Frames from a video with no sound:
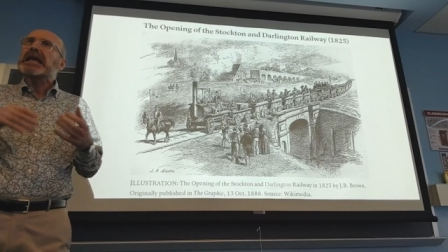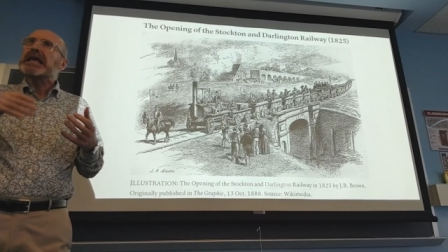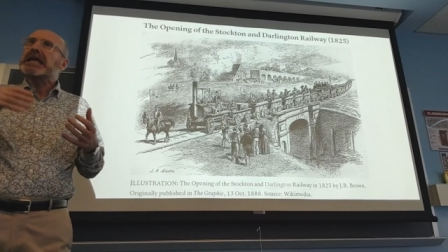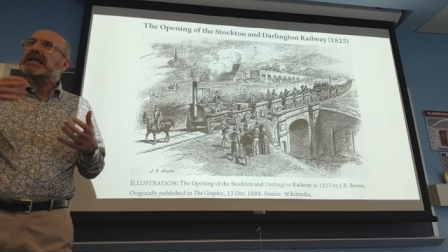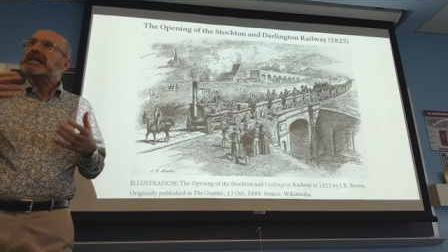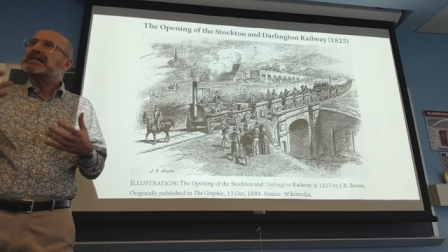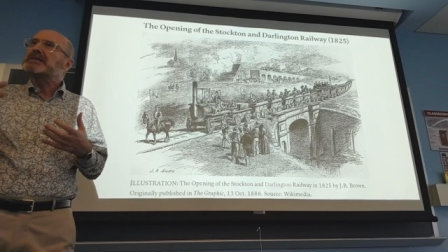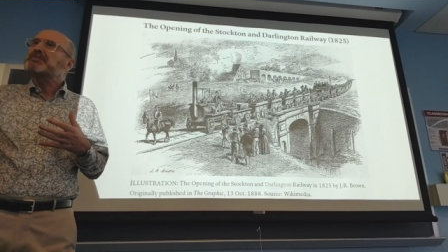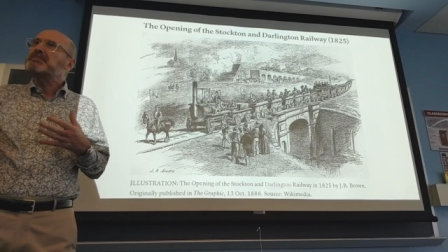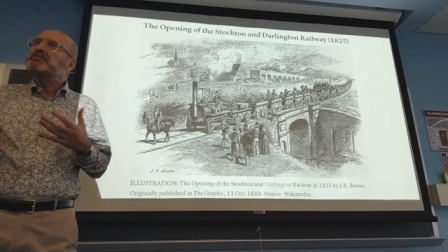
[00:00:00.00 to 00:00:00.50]

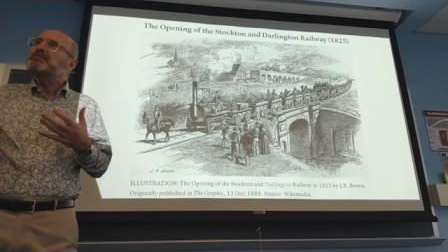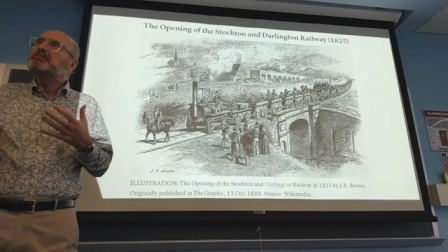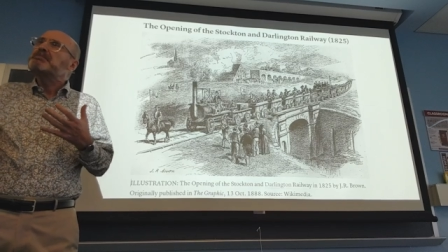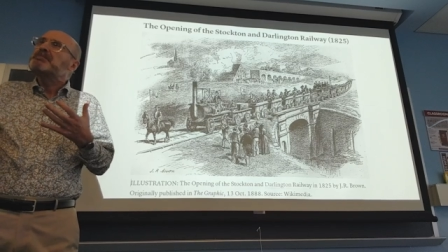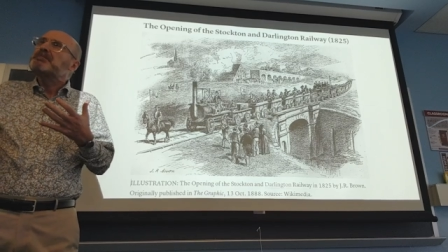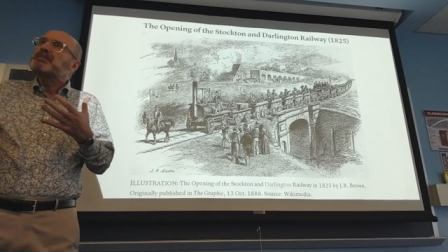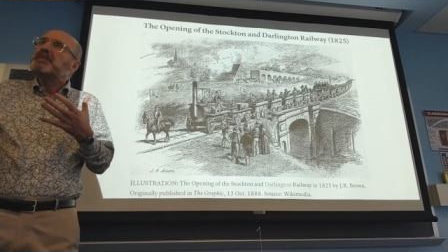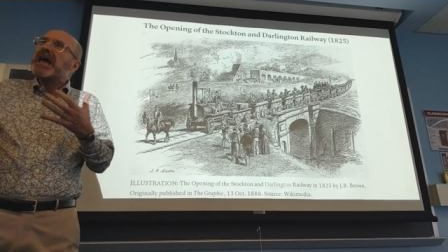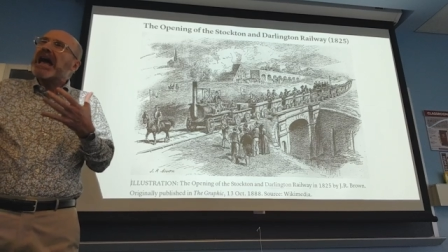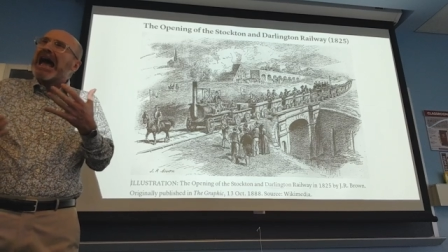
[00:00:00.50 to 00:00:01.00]
is
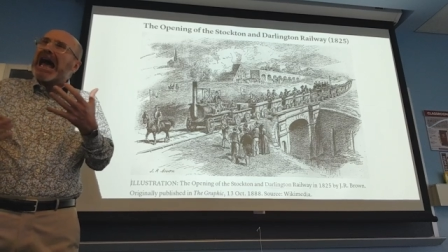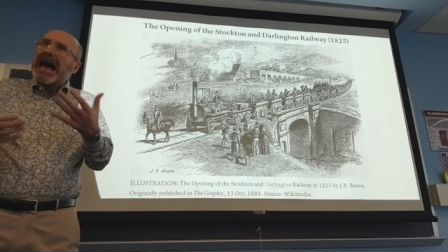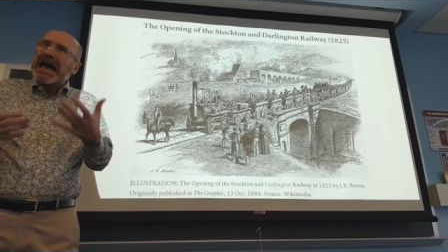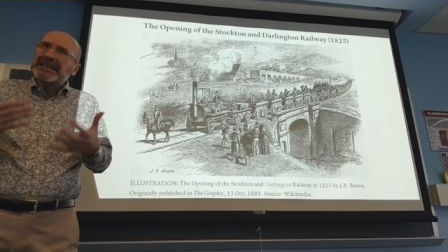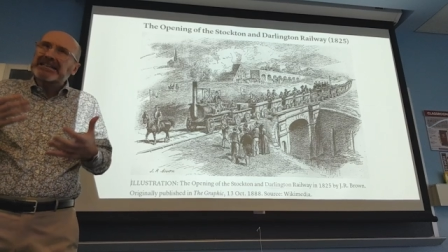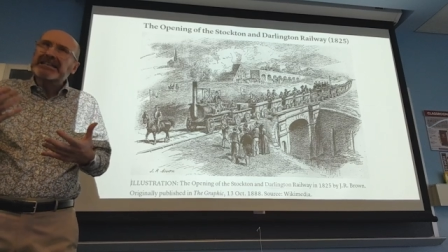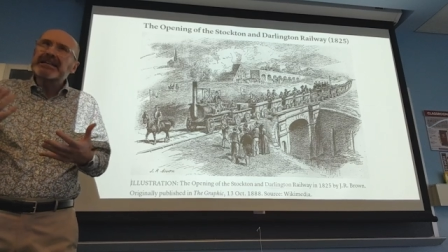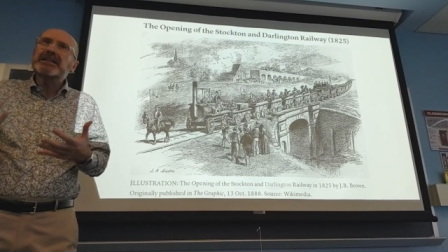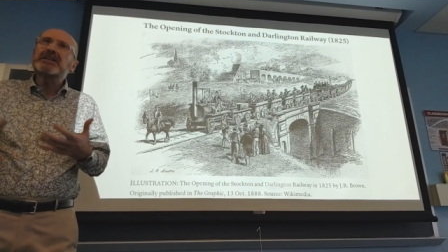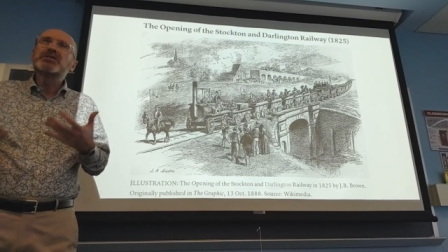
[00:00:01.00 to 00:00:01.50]

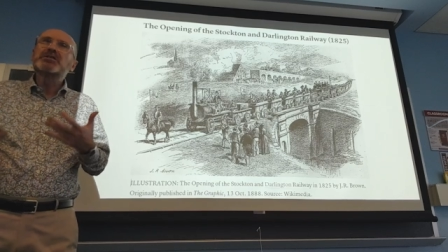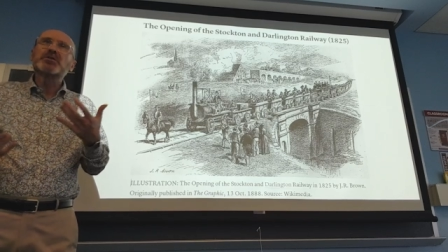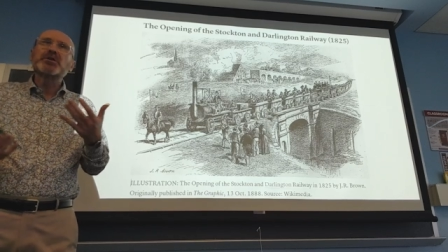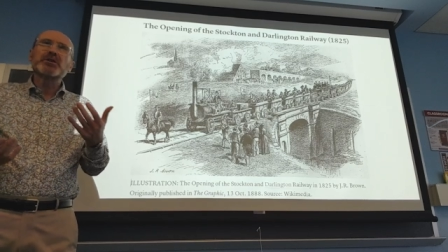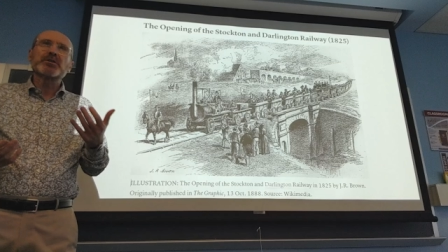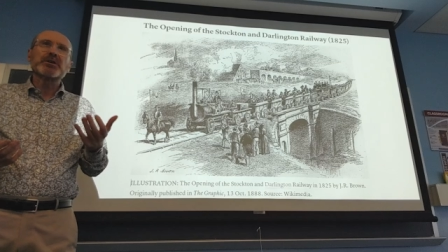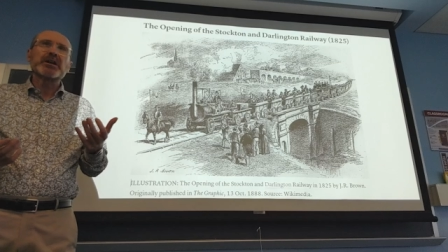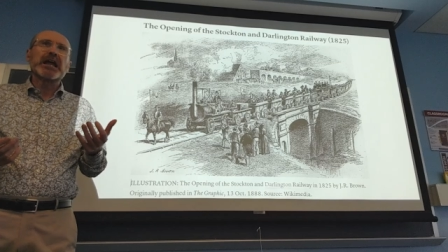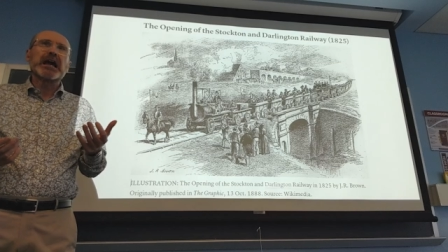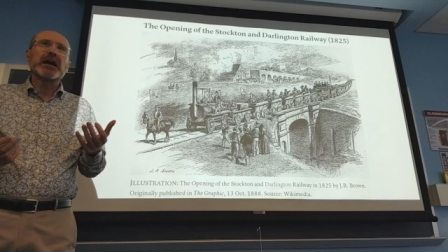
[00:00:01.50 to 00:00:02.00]
adding to
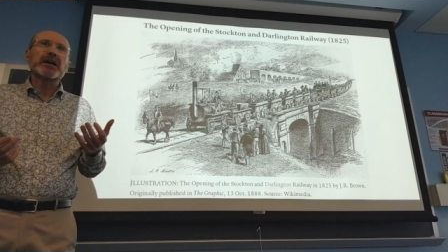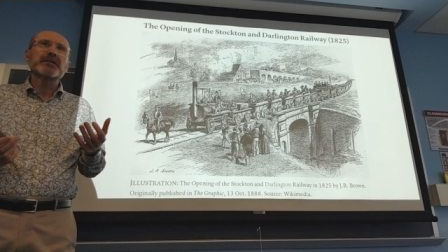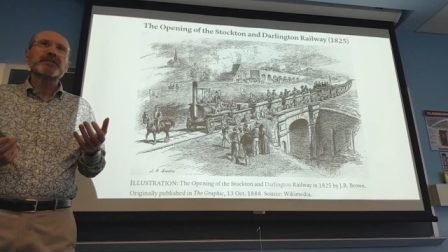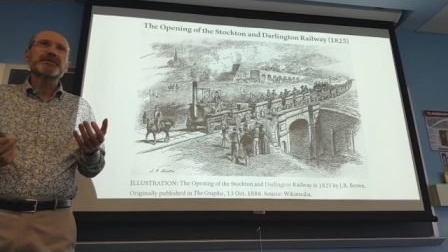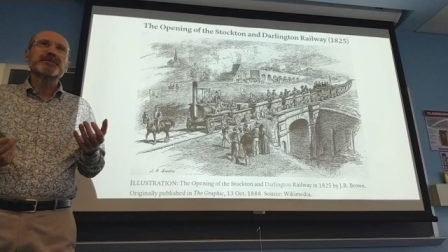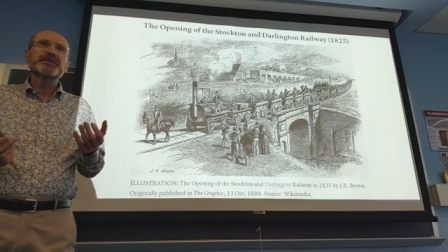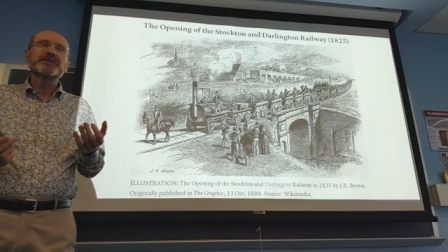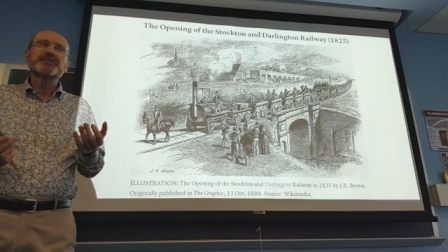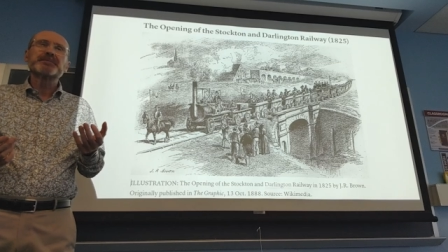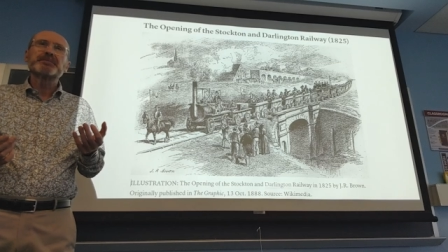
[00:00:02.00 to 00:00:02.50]
your
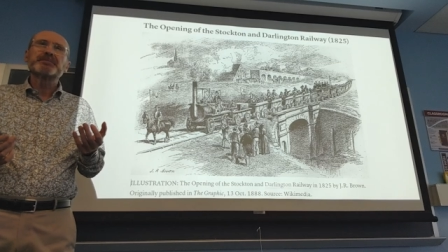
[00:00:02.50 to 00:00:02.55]
life,